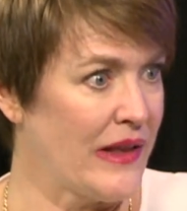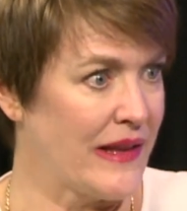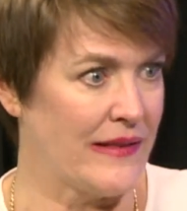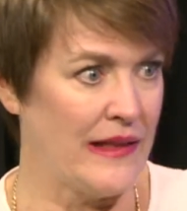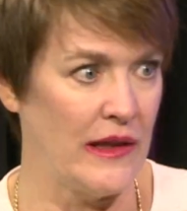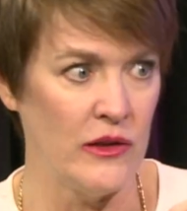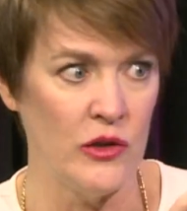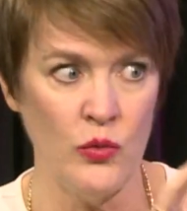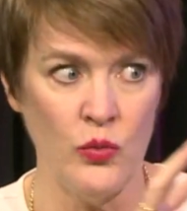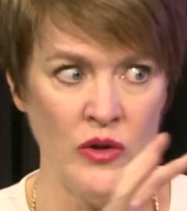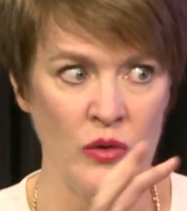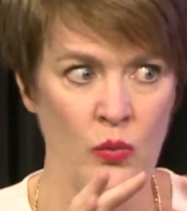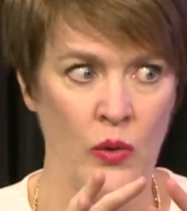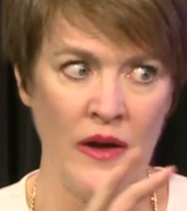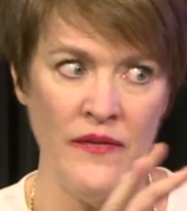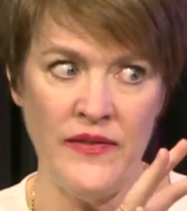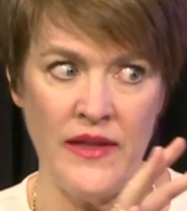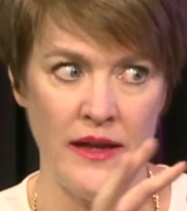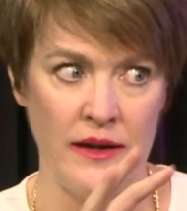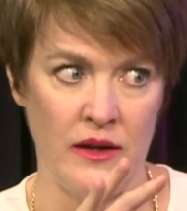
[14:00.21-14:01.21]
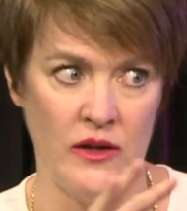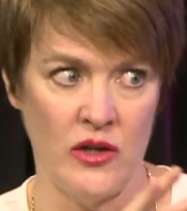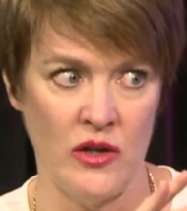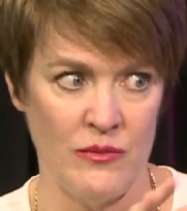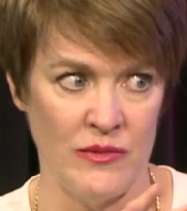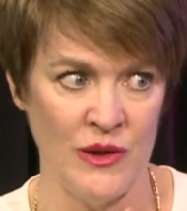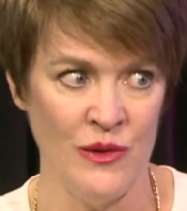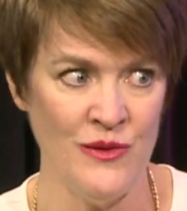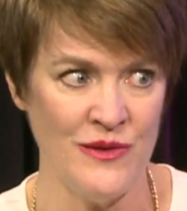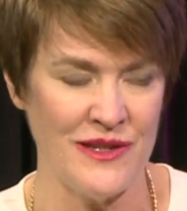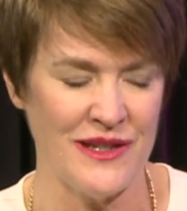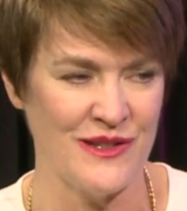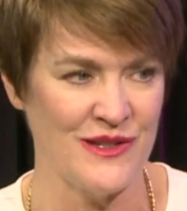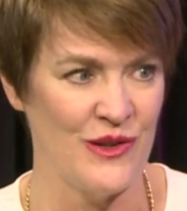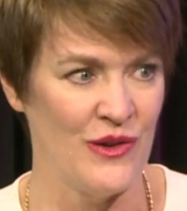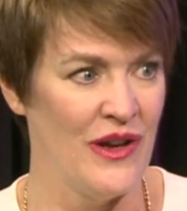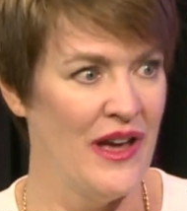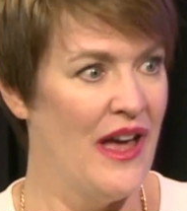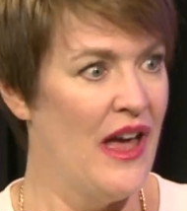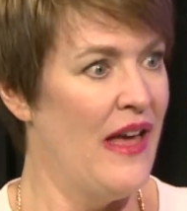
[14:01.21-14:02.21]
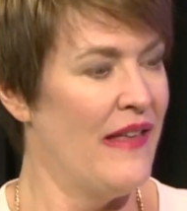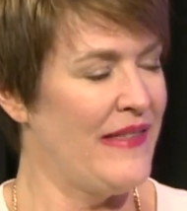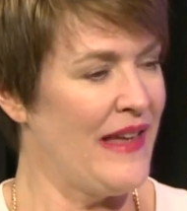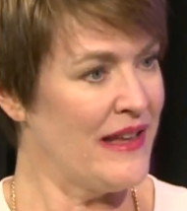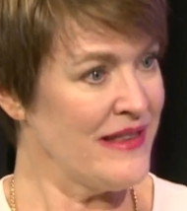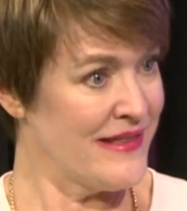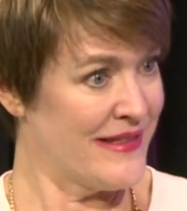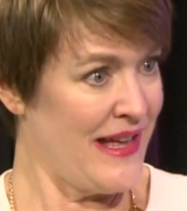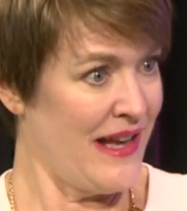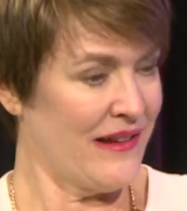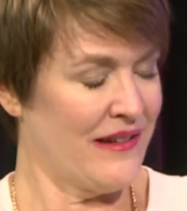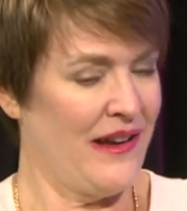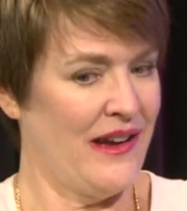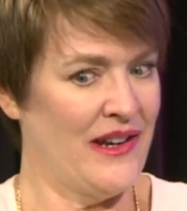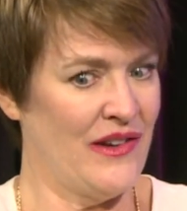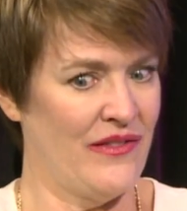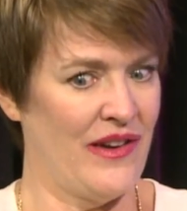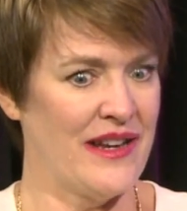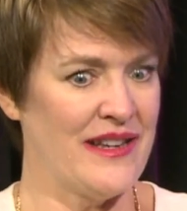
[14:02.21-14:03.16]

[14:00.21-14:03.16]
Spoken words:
like that you wouldn't want that in your music. So that kind of